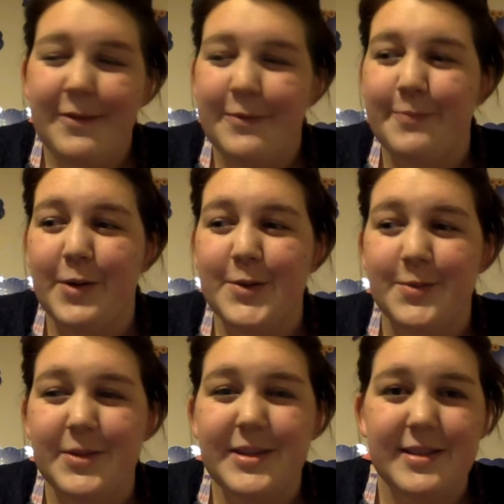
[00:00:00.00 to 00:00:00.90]
most
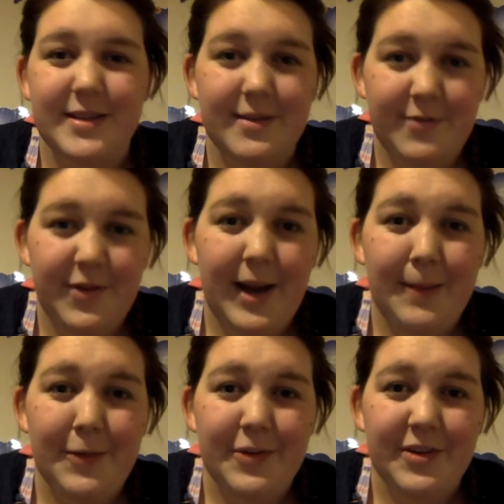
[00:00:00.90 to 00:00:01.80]
recent, for
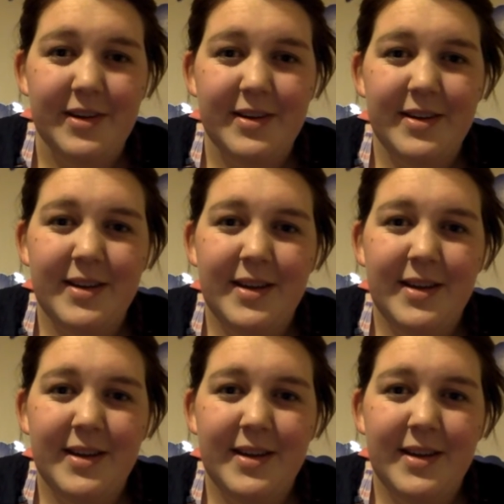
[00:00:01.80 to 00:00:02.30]
Hamilton,